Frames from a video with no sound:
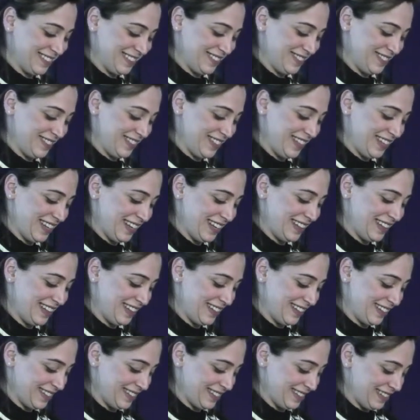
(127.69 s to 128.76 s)
We'll get
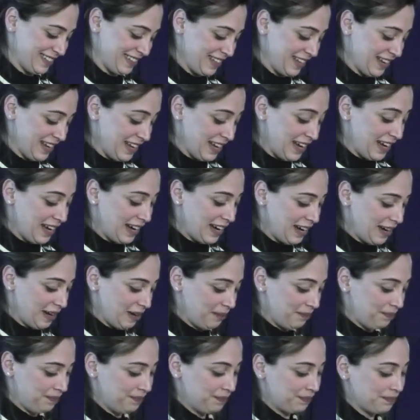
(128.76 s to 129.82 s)
there.
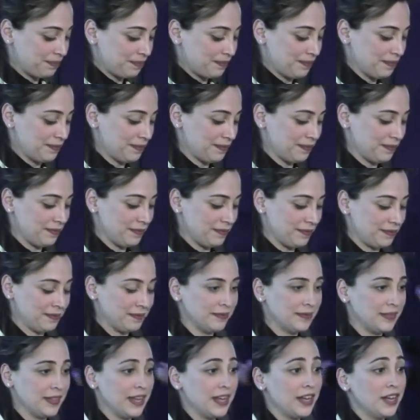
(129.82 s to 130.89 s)

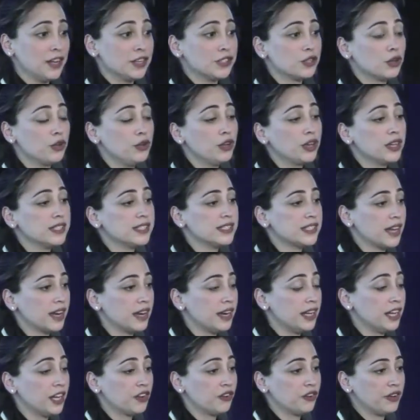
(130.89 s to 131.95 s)
So you can suddenly
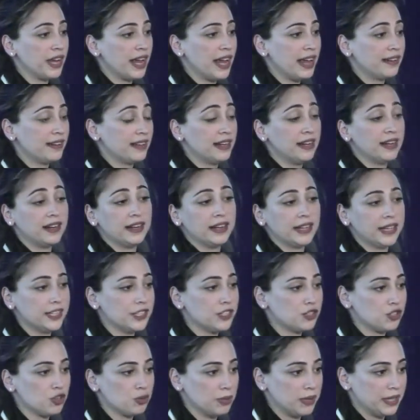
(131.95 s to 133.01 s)
create a little
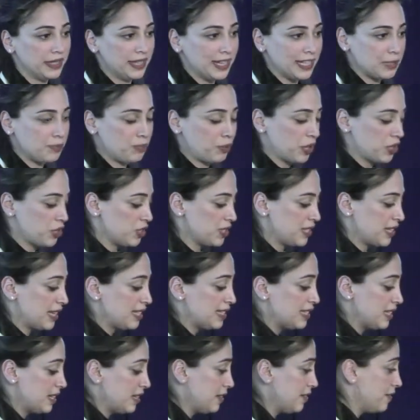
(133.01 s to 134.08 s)
instrument that's pressure
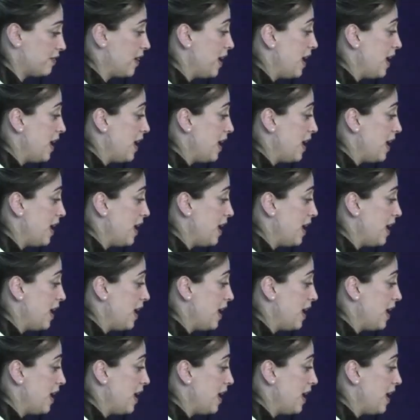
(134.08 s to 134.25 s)
sensitive.